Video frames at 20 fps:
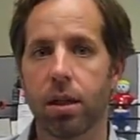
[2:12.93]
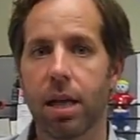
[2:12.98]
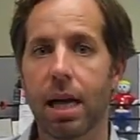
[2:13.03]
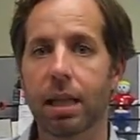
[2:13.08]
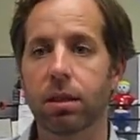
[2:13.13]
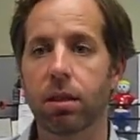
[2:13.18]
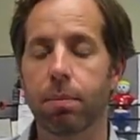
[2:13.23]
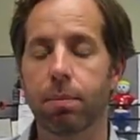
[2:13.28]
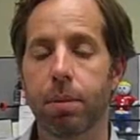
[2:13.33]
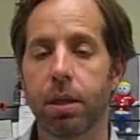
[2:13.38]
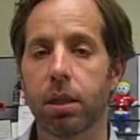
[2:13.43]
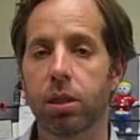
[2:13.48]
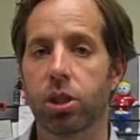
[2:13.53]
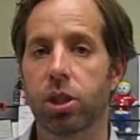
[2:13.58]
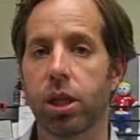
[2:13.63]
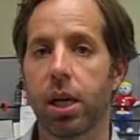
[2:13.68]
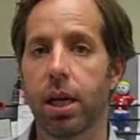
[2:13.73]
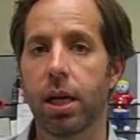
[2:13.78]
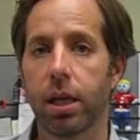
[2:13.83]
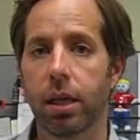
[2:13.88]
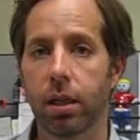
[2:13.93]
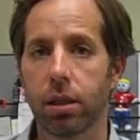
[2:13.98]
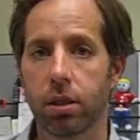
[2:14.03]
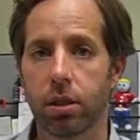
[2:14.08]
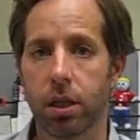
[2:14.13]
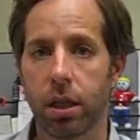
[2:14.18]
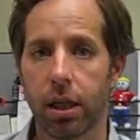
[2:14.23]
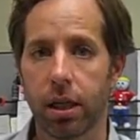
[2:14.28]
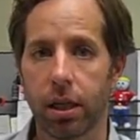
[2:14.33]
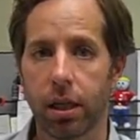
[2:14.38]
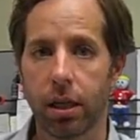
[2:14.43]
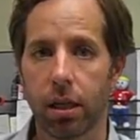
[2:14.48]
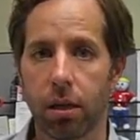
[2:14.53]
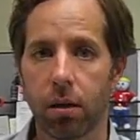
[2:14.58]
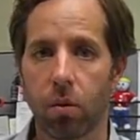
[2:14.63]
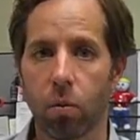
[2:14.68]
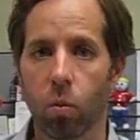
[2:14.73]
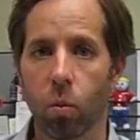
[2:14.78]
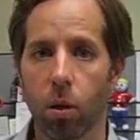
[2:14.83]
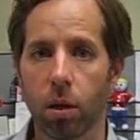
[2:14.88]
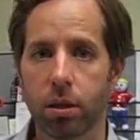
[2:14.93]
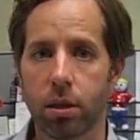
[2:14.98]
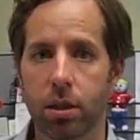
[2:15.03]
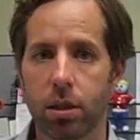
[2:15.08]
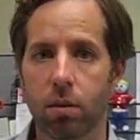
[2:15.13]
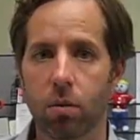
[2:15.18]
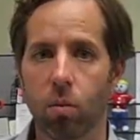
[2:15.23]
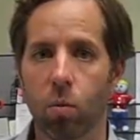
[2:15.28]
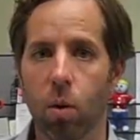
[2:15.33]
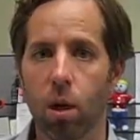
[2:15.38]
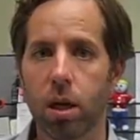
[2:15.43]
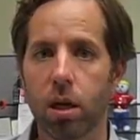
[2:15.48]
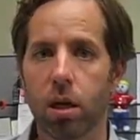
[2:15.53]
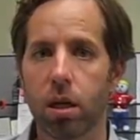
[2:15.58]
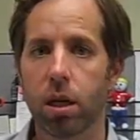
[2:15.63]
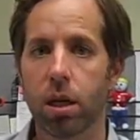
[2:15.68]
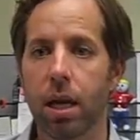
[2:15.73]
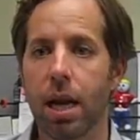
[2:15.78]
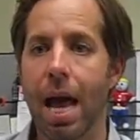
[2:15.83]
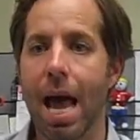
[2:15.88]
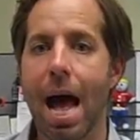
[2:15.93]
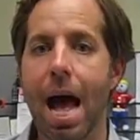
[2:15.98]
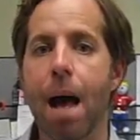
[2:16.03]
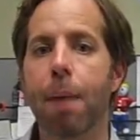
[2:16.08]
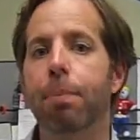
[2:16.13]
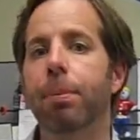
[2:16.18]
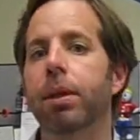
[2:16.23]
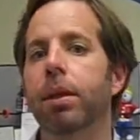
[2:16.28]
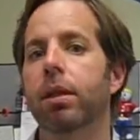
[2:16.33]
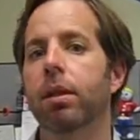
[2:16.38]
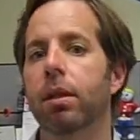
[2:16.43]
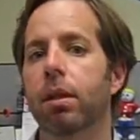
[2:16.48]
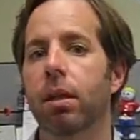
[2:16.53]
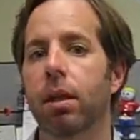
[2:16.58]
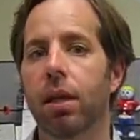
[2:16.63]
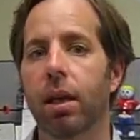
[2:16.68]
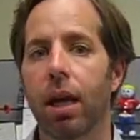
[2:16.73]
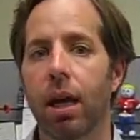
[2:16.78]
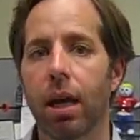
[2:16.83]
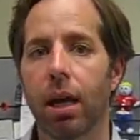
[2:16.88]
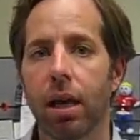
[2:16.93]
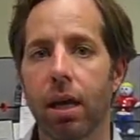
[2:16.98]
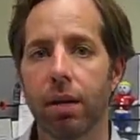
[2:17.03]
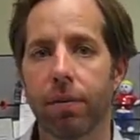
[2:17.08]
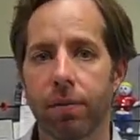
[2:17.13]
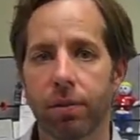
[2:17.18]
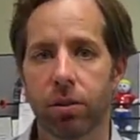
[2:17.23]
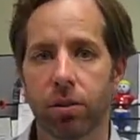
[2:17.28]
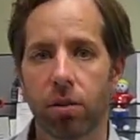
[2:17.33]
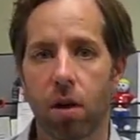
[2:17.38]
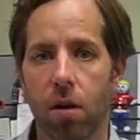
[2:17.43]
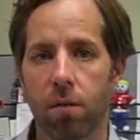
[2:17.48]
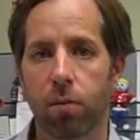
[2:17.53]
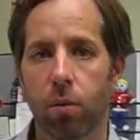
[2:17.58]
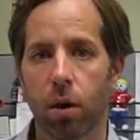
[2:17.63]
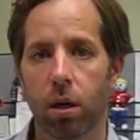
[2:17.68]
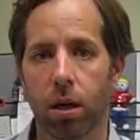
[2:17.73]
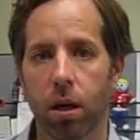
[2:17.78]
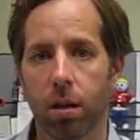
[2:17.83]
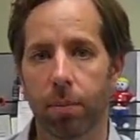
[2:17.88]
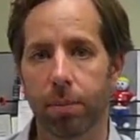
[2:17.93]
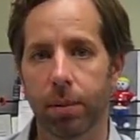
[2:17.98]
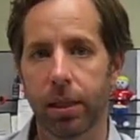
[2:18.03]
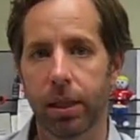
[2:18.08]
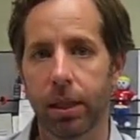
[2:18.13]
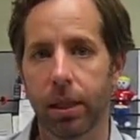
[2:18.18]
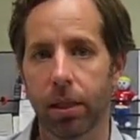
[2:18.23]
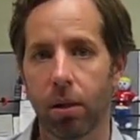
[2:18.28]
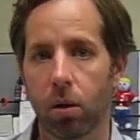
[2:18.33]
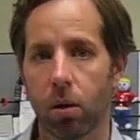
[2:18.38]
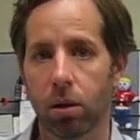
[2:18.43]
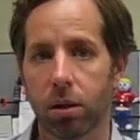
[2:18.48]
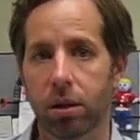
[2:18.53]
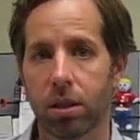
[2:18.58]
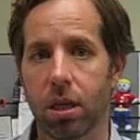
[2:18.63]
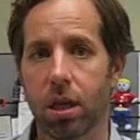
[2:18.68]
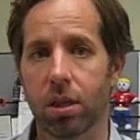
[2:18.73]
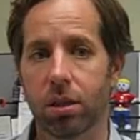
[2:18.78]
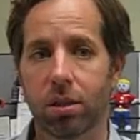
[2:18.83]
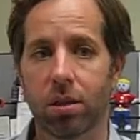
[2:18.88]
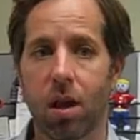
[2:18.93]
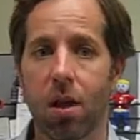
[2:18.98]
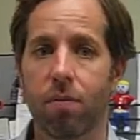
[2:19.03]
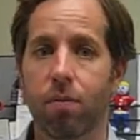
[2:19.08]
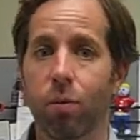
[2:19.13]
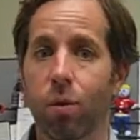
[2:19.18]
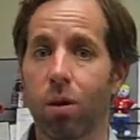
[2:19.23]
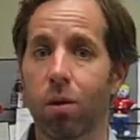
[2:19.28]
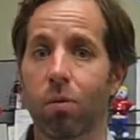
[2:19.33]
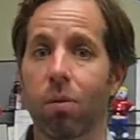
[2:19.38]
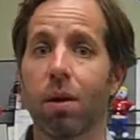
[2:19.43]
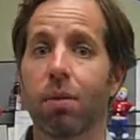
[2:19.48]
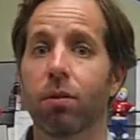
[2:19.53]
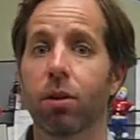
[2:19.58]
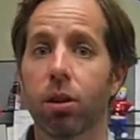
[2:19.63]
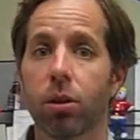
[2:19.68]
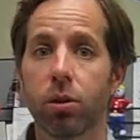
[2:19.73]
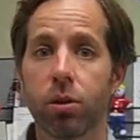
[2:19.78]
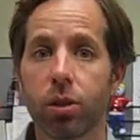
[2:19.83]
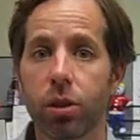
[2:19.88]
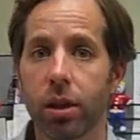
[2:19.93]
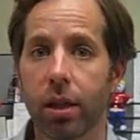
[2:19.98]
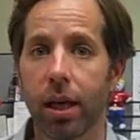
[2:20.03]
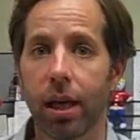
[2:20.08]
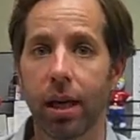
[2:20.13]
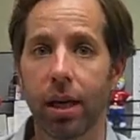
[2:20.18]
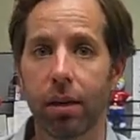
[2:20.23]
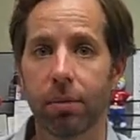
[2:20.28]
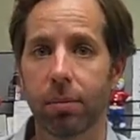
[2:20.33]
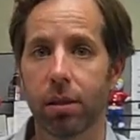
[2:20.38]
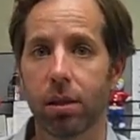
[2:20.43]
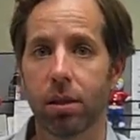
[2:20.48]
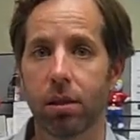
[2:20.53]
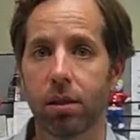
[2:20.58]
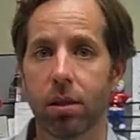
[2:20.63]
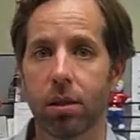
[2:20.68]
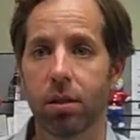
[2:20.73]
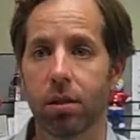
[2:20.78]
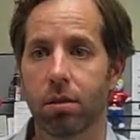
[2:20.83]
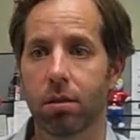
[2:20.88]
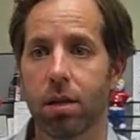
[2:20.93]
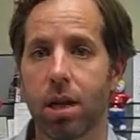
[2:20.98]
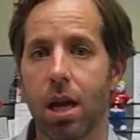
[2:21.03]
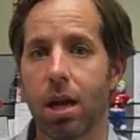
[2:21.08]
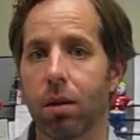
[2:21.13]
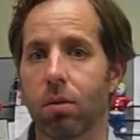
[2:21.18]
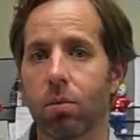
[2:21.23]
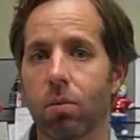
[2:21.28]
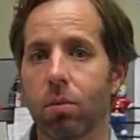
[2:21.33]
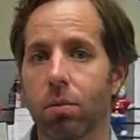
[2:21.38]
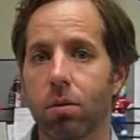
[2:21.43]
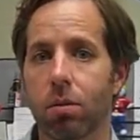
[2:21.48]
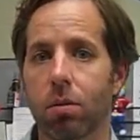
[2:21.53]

That's a big change. And what could happen if a software company or a software revolution came and kind of